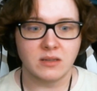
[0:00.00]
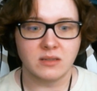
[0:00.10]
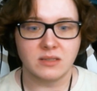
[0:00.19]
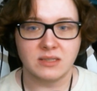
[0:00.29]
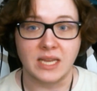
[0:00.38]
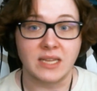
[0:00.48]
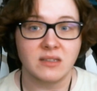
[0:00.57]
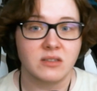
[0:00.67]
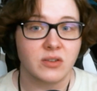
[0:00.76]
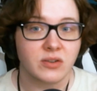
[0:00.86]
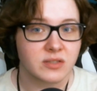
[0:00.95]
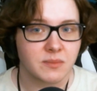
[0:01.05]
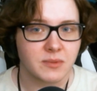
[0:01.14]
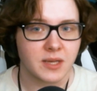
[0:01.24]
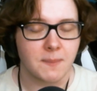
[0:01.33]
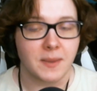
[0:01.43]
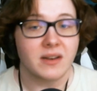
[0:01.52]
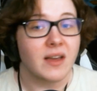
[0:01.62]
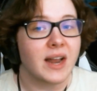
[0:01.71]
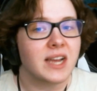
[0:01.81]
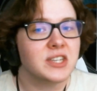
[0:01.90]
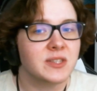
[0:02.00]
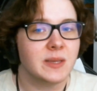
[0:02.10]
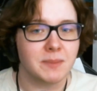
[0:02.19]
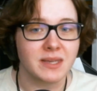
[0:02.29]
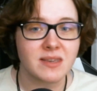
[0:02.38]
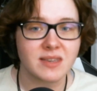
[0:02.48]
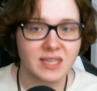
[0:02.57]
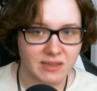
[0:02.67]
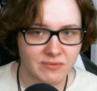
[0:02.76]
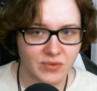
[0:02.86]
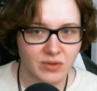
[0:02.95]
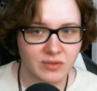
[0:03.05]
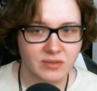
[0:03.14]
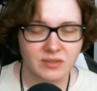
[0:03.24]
Satan or something might not actually be evil.